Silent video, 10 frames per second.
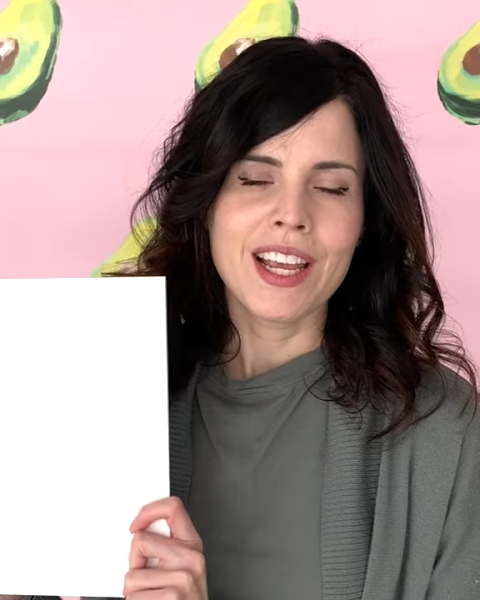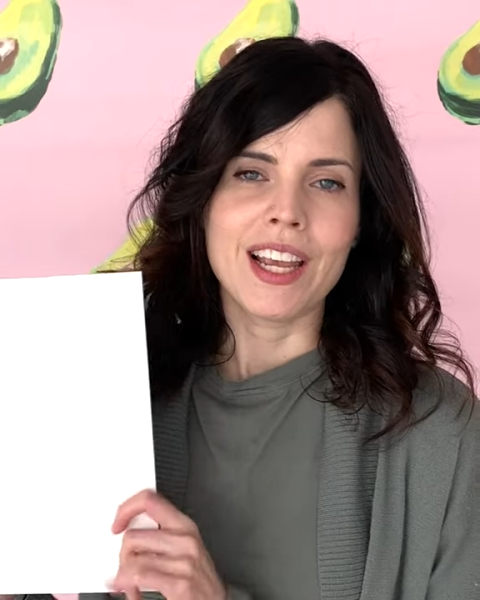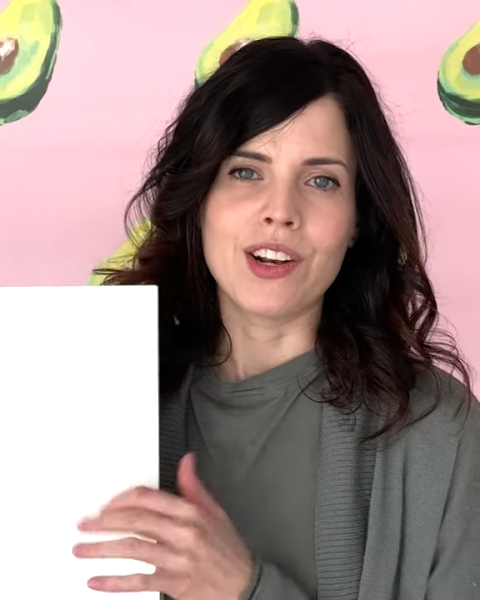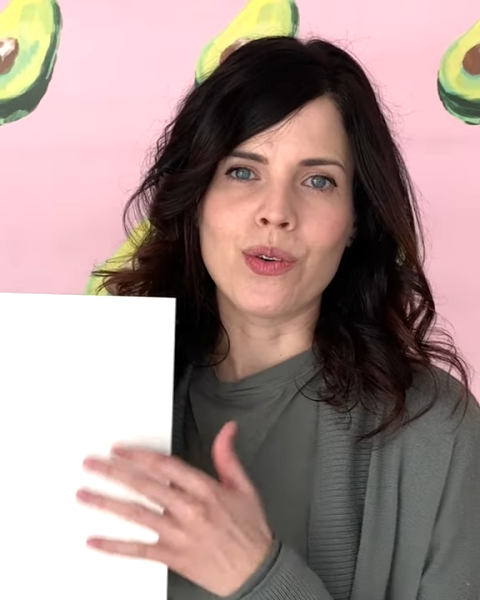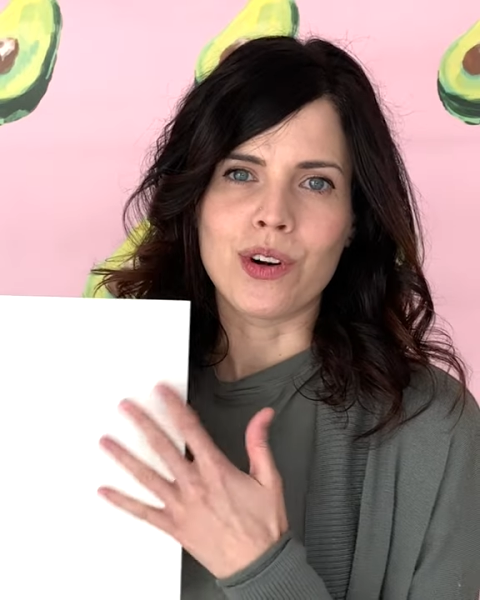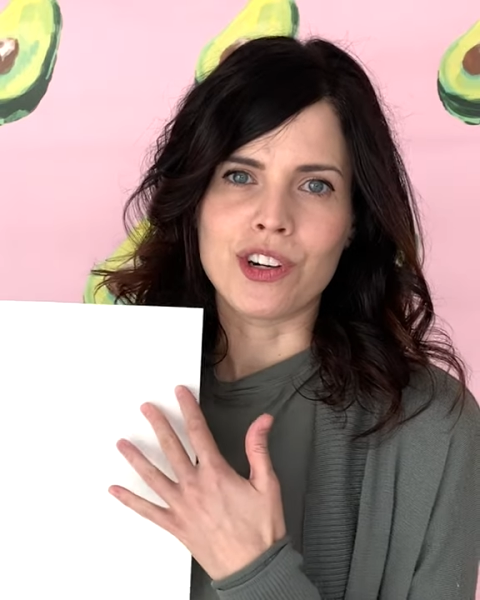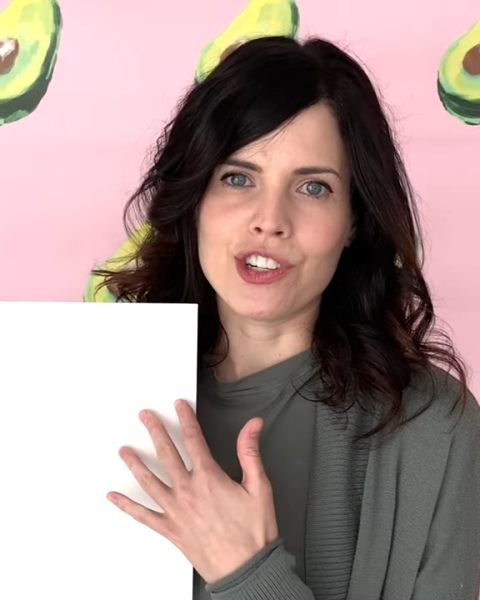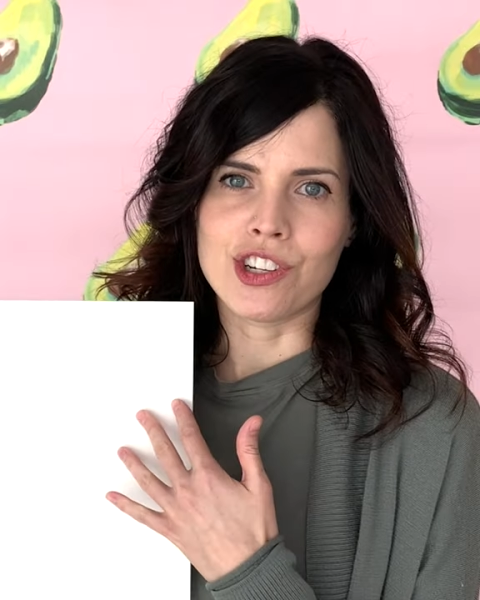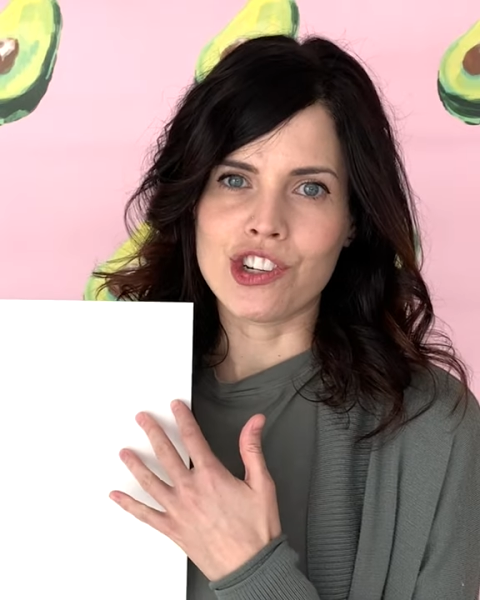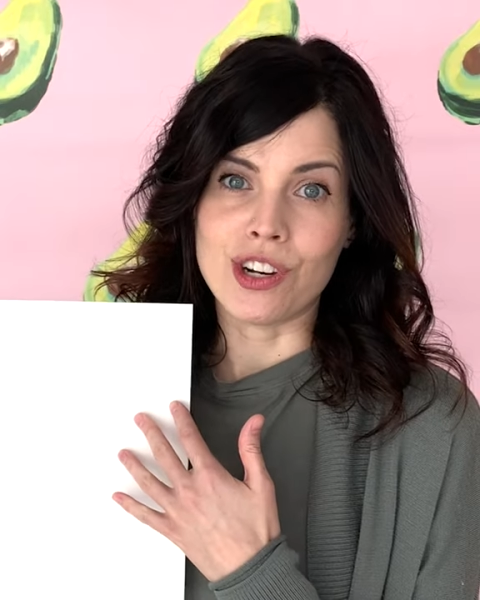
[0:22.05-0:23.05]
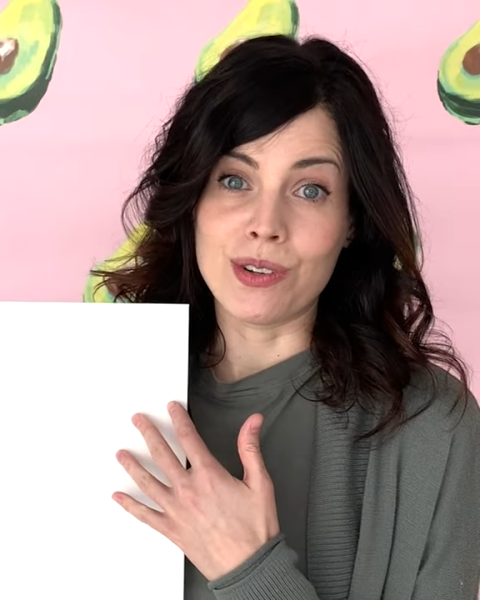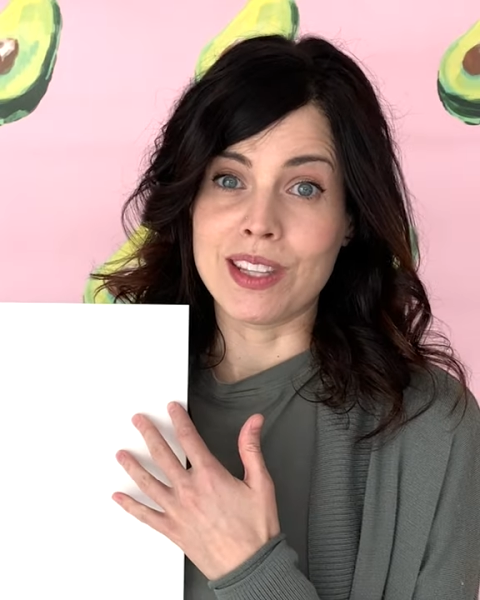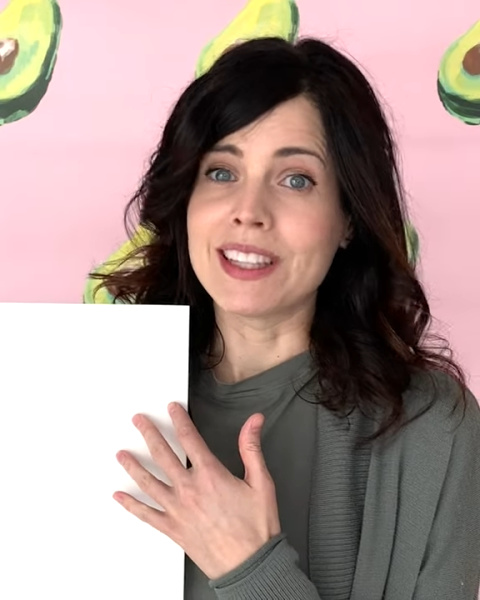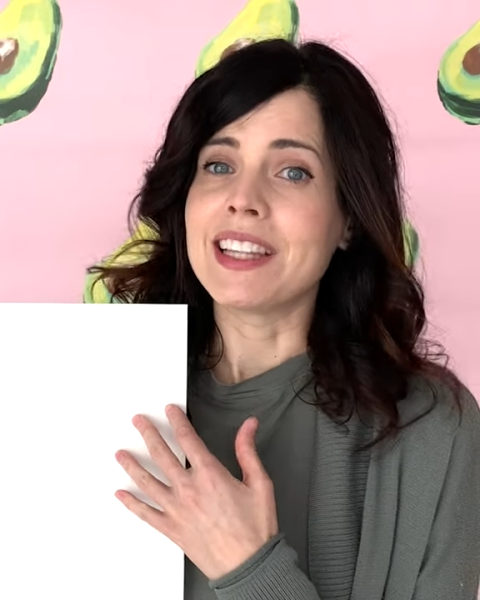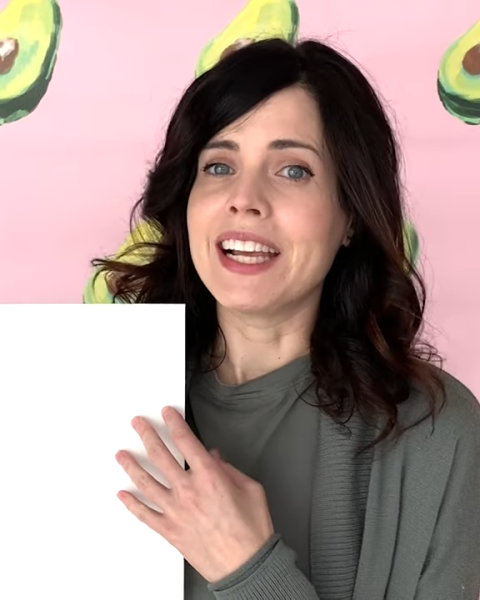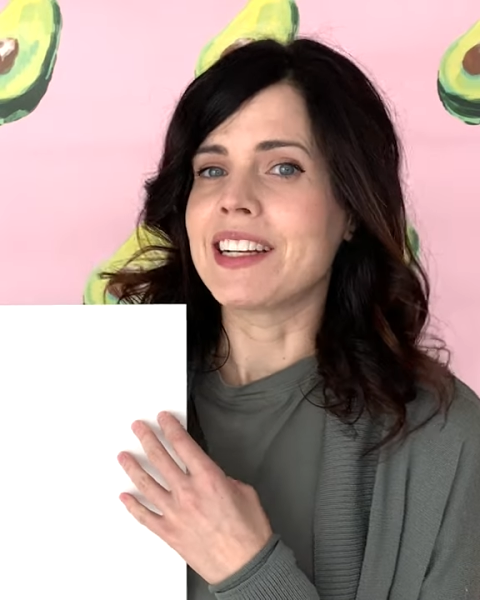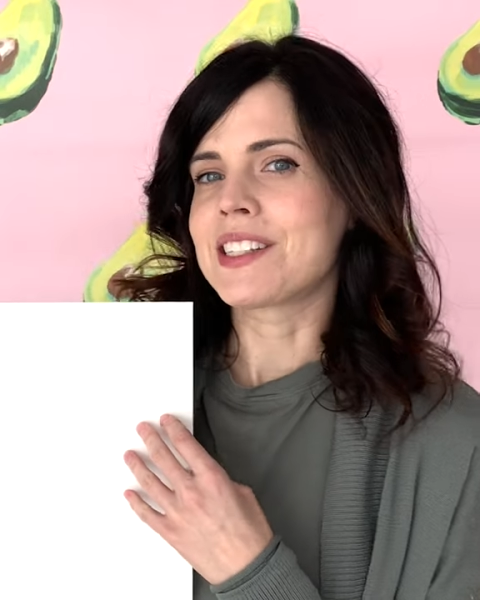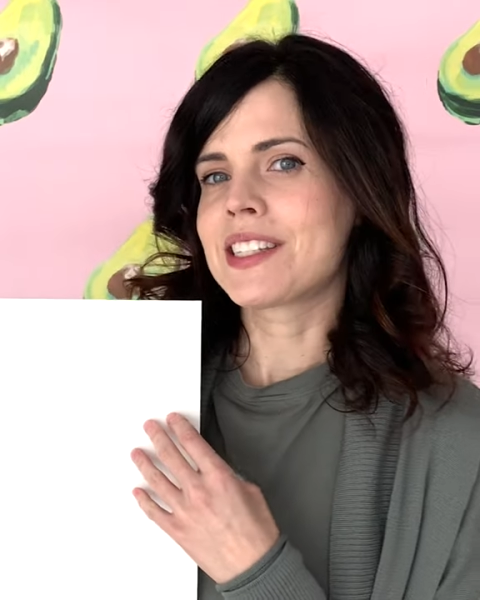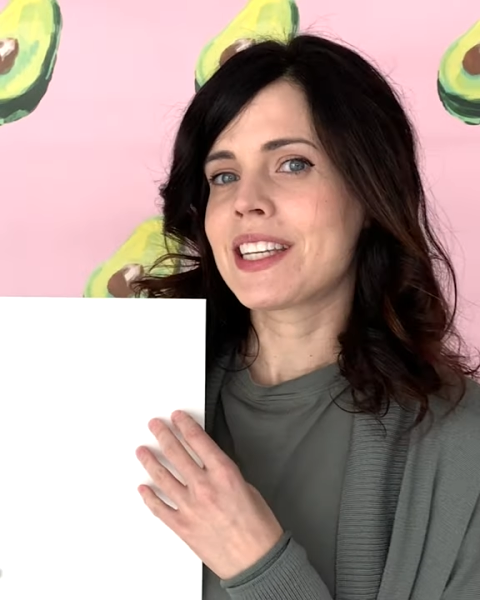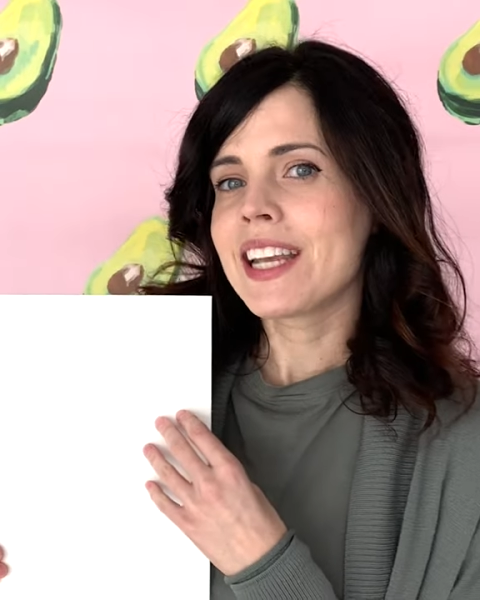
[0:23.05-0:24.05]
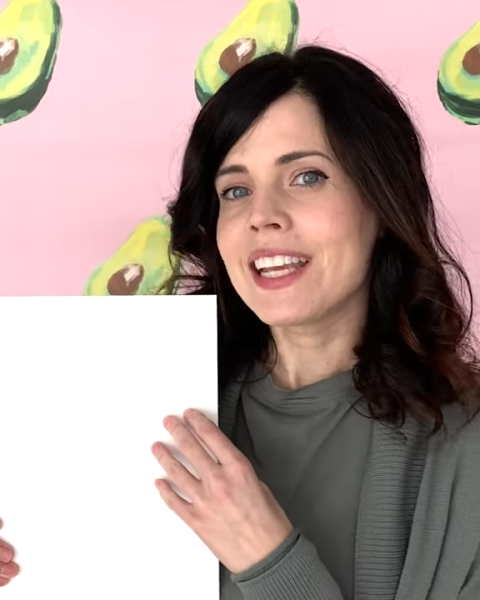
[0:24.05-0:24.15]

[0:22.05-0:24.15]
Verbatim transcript: in order to show the lightest